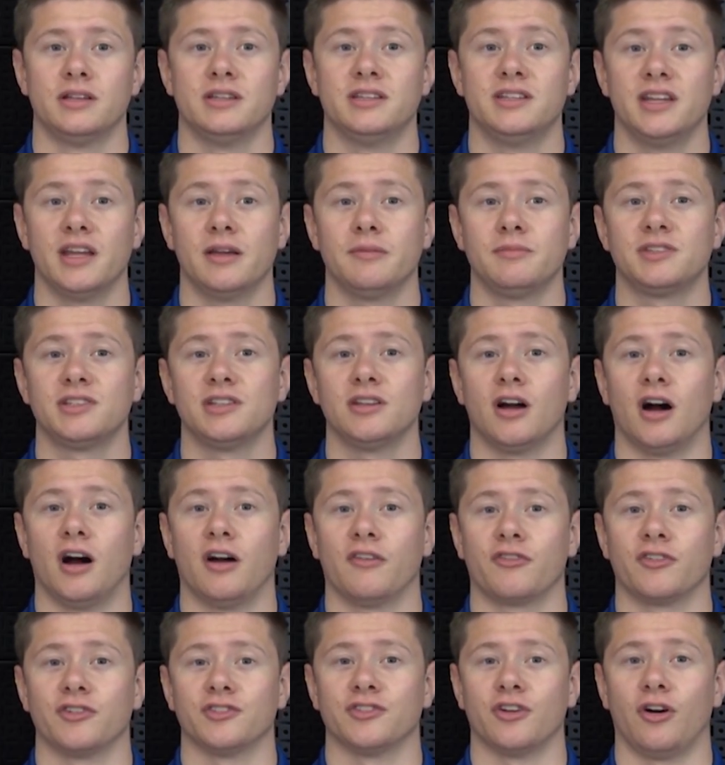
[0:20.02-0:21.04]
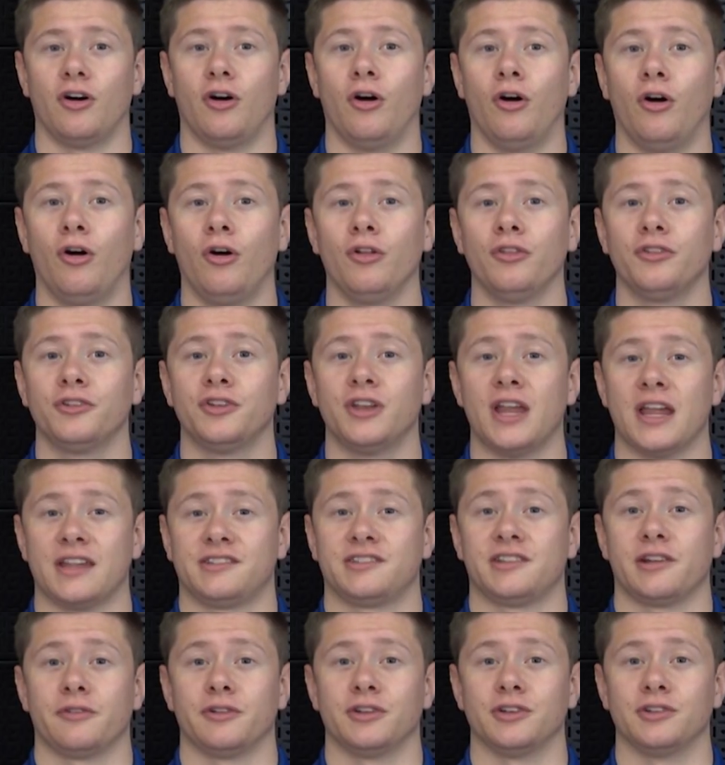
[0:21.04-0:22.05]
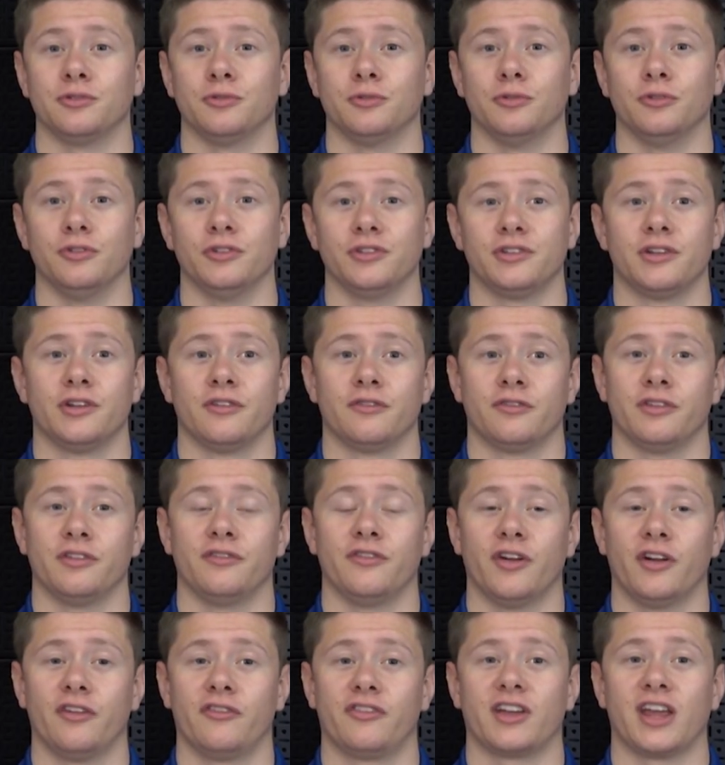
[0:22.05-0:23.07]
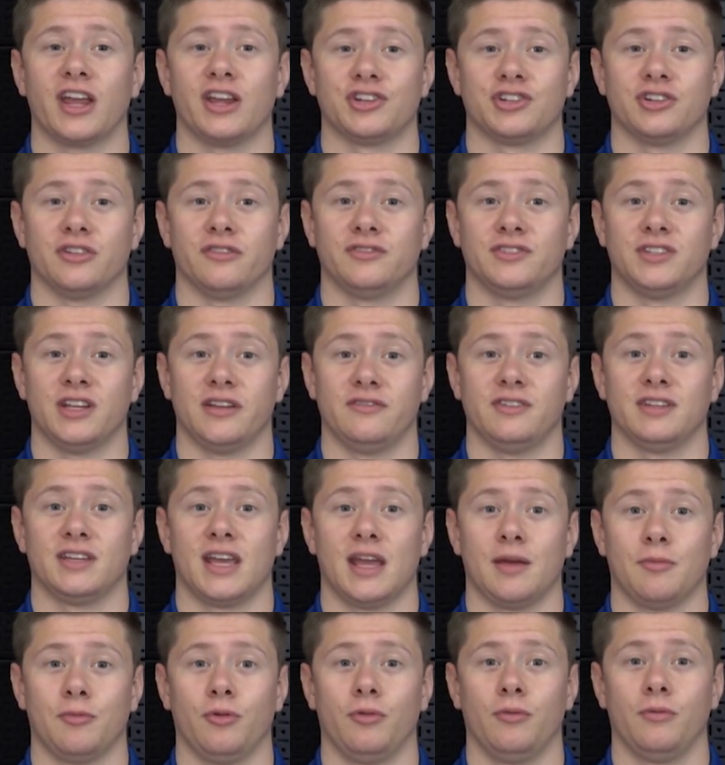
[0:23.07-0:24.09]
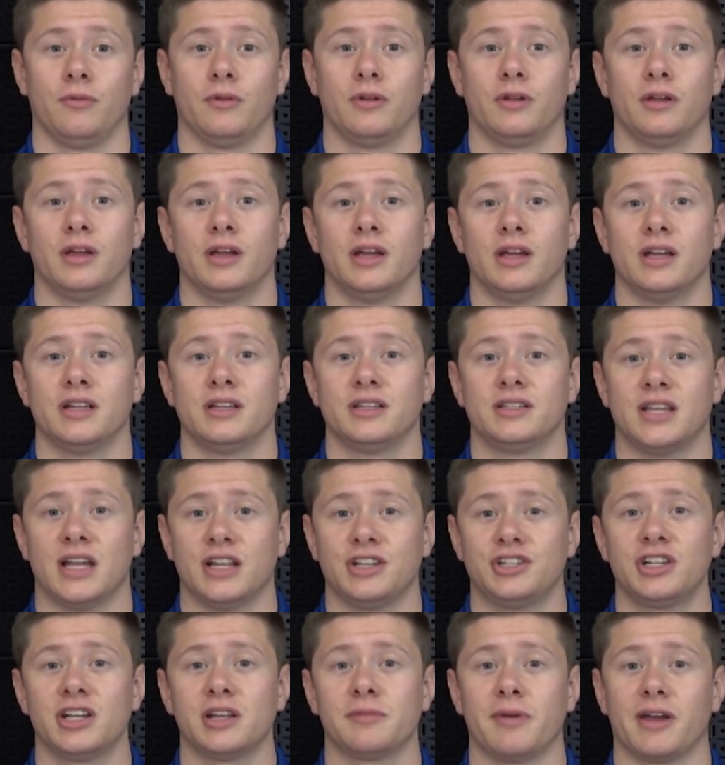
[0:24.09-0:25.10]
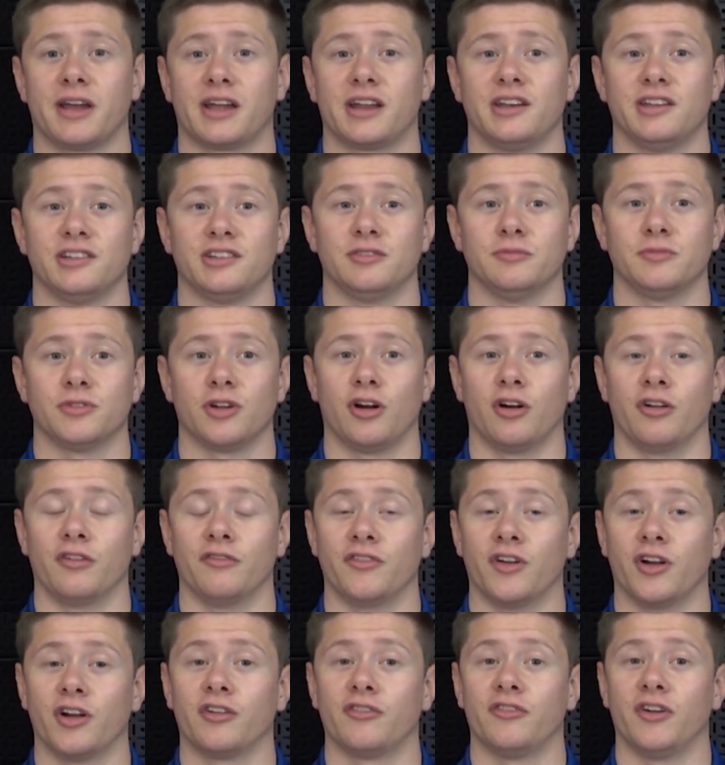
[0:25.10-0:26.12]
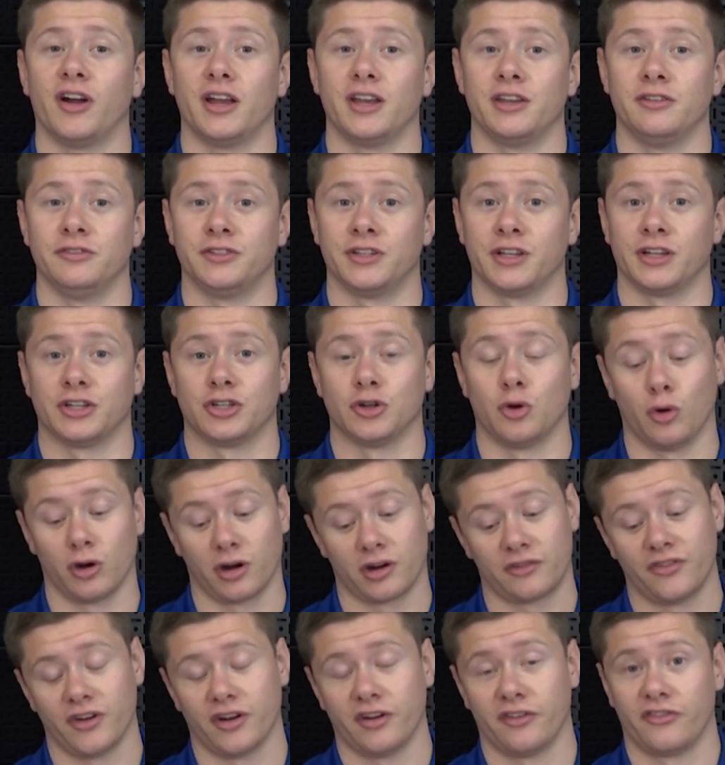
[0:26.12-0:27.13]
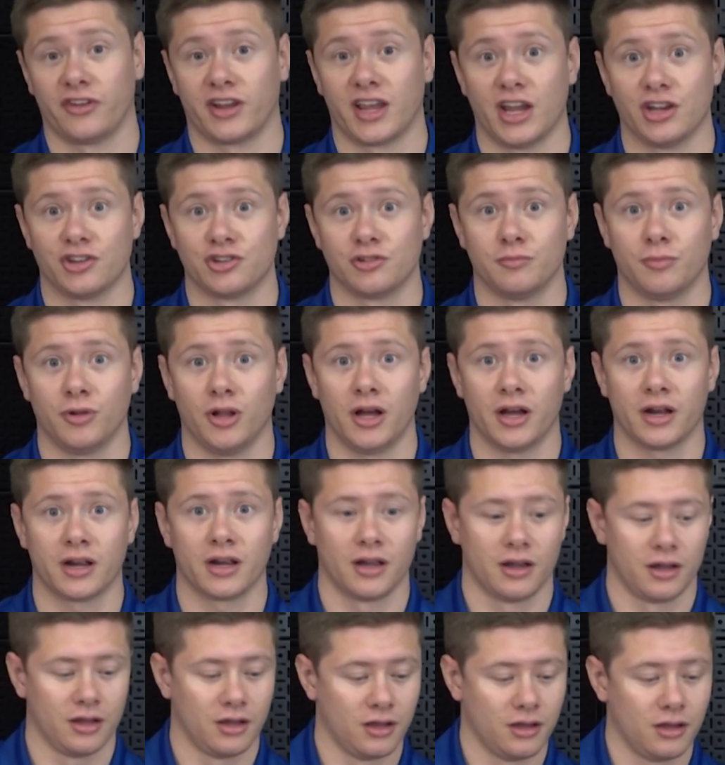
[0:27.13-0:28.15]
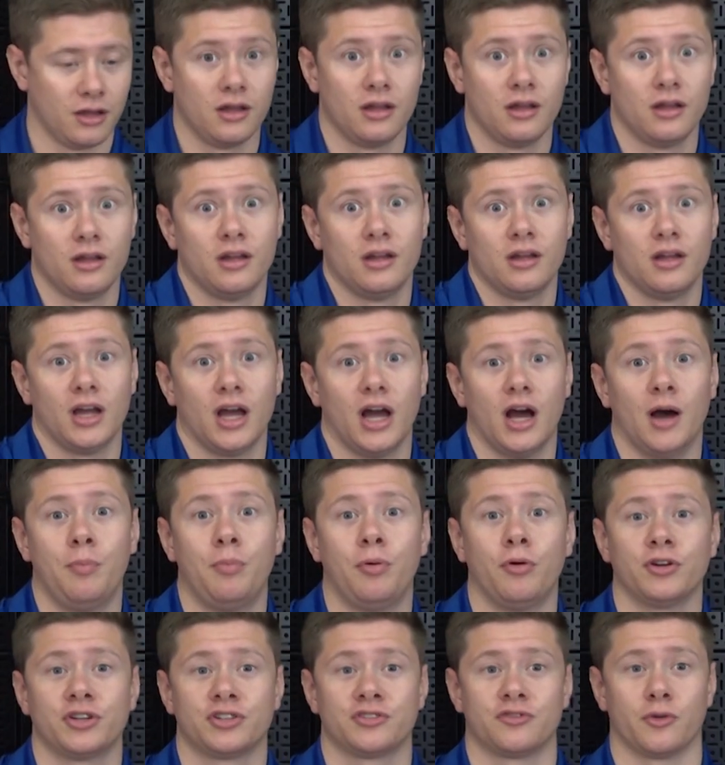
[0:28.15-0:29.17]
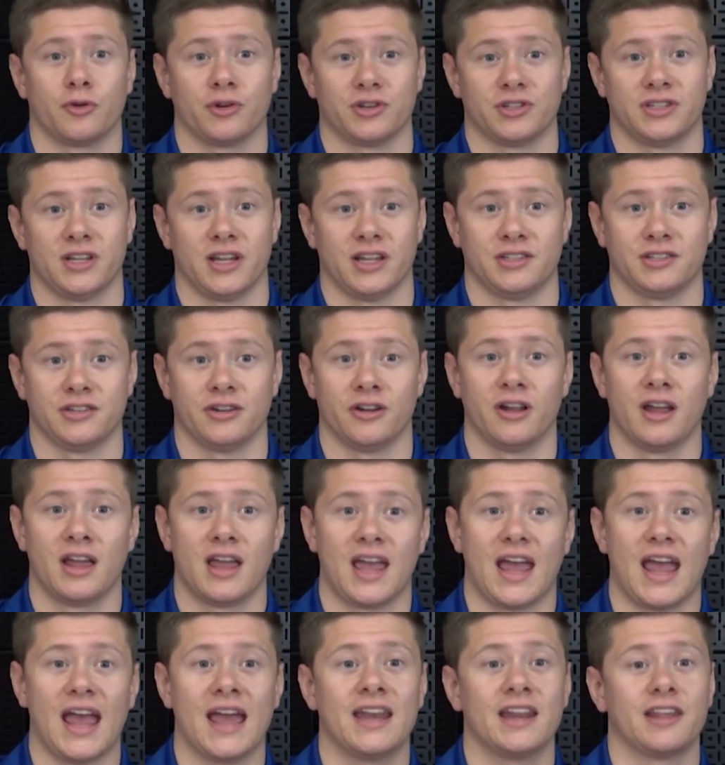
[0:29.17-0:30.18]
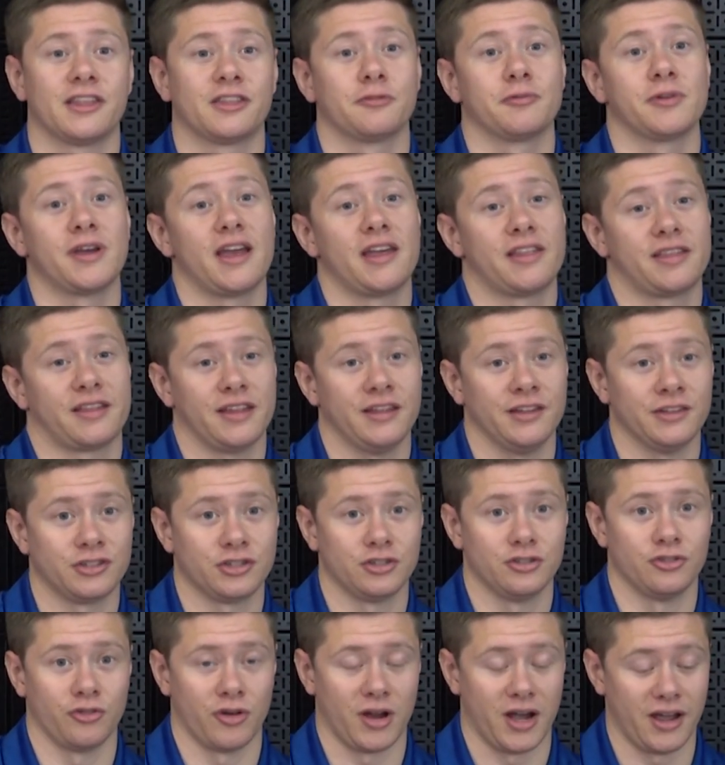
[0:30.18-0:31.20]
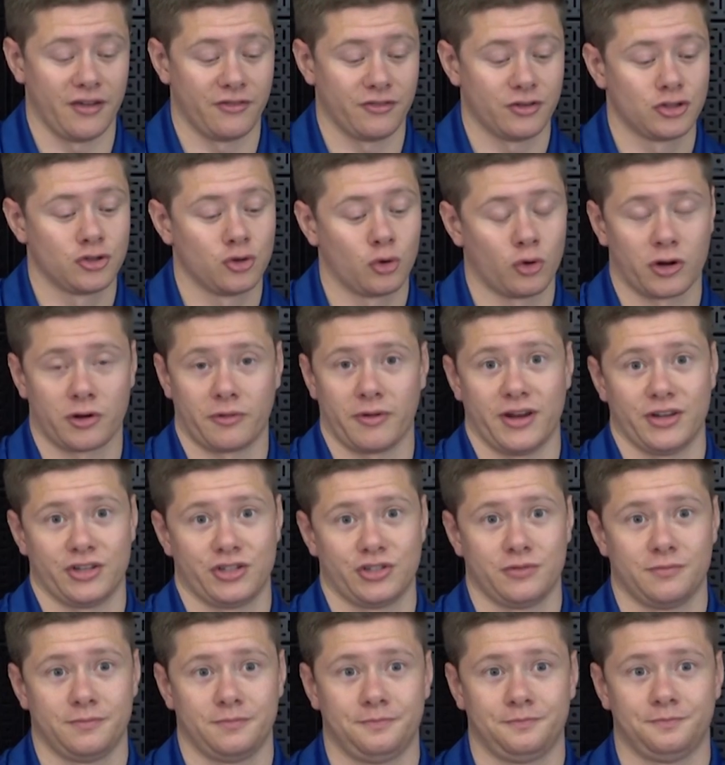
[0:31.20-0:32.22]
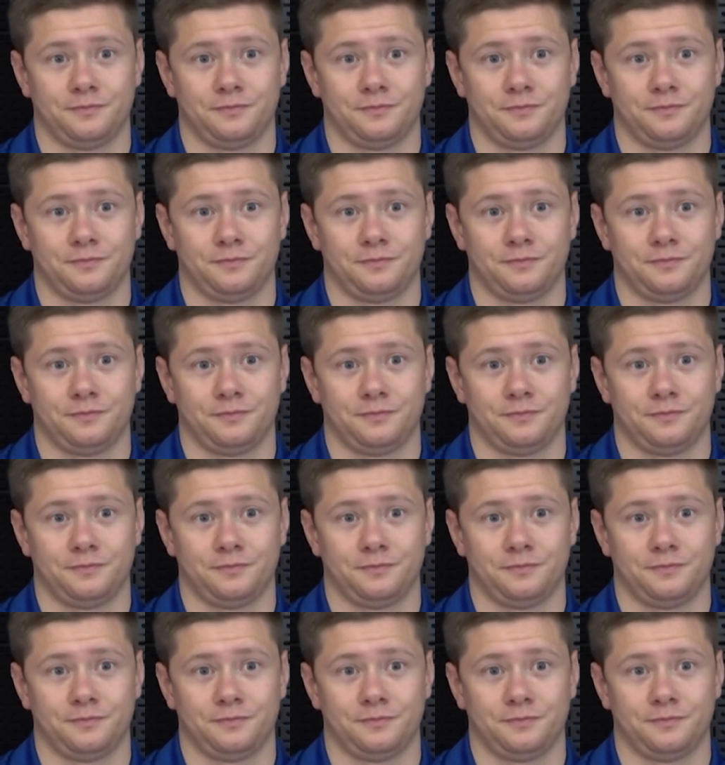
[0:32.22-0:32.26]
DMC offers all the necessary tools for the verification of safety cable. Tensioning mechanisms are verified using a torque verification block, a push force tester, and a 3/8 inch drive torque wrench.